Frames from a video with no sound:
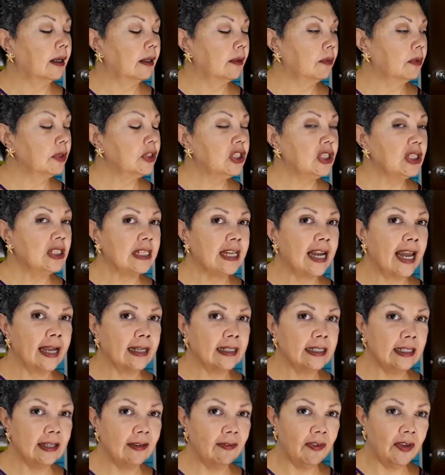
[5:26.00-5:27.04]
which is an
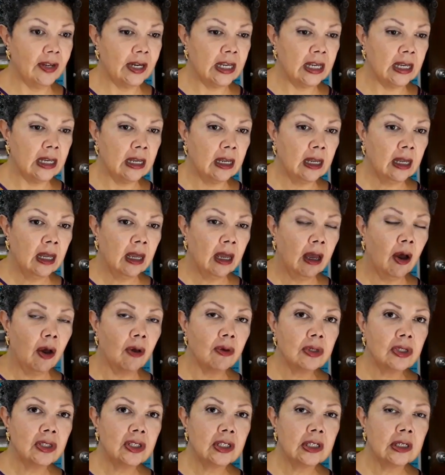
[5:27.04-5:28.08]
activity
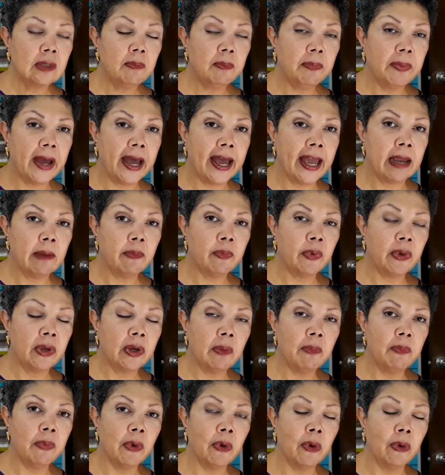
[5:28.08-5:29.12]
hosted by
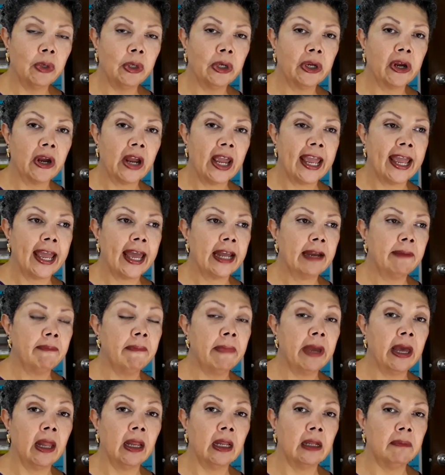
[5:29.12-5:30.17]
Britta, Böhler, and
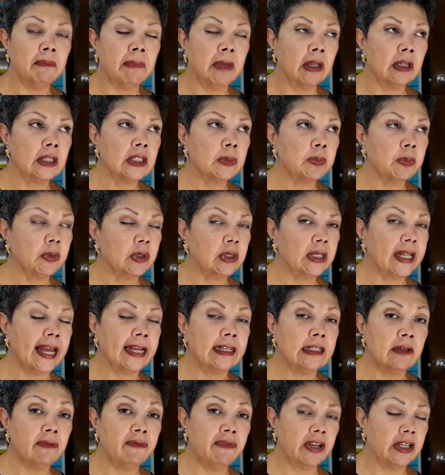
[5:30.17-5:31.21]
Mel at Mel's
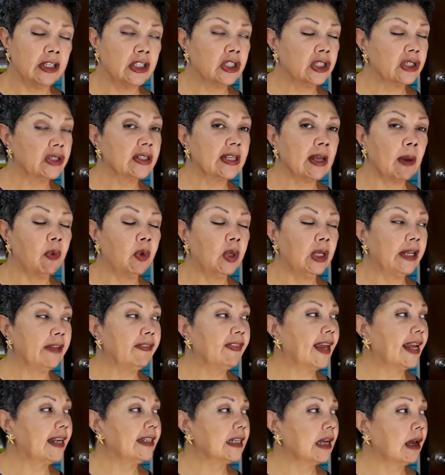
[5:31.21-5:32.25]
Bookland Adventures. I will link
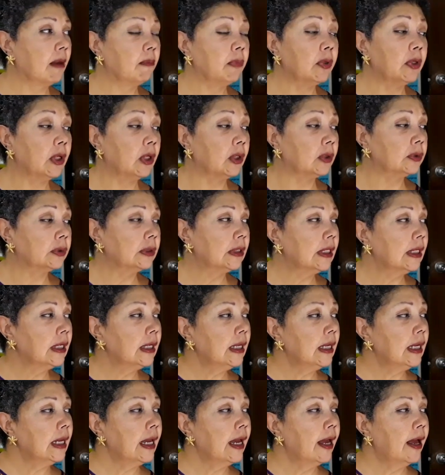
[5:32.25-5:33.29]
that down below.
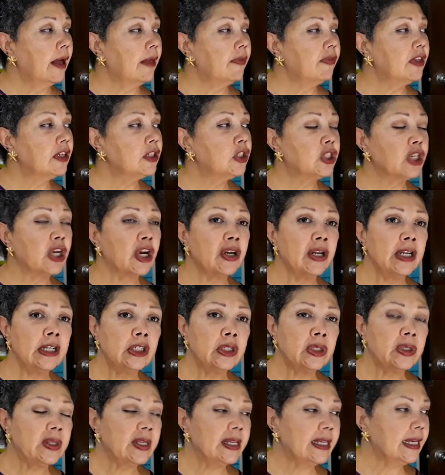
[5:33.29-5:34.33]
The Journey
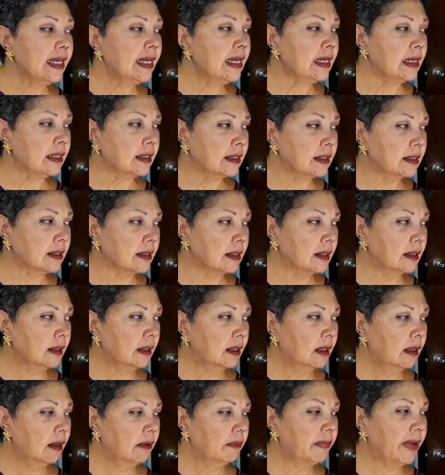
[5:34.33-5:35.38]
to the East
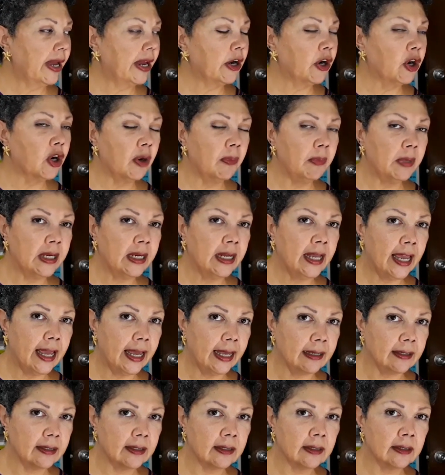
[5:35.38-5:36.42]
by Hermann
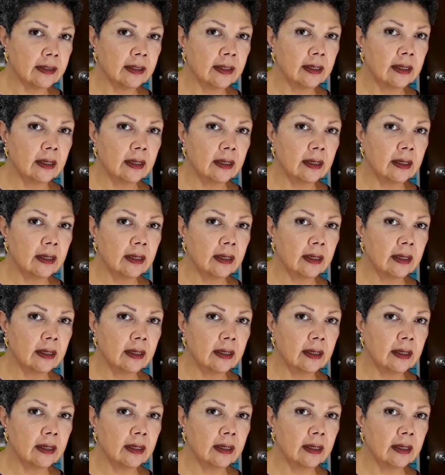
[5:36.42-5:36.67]
Hesse,